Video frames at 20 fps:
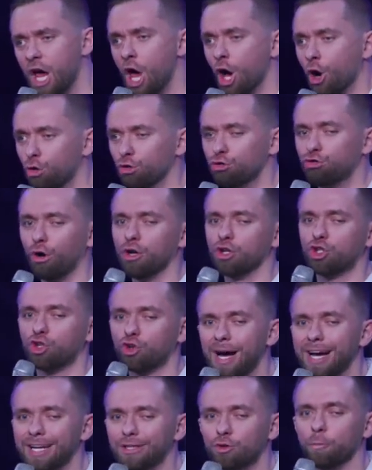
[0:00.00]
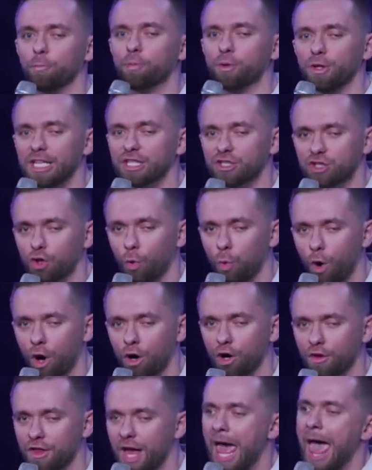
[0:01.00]
who don't try to please the
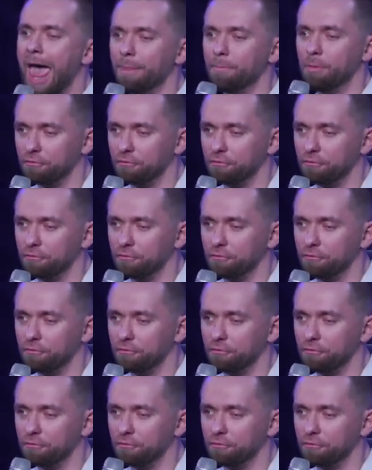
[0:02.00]
world and be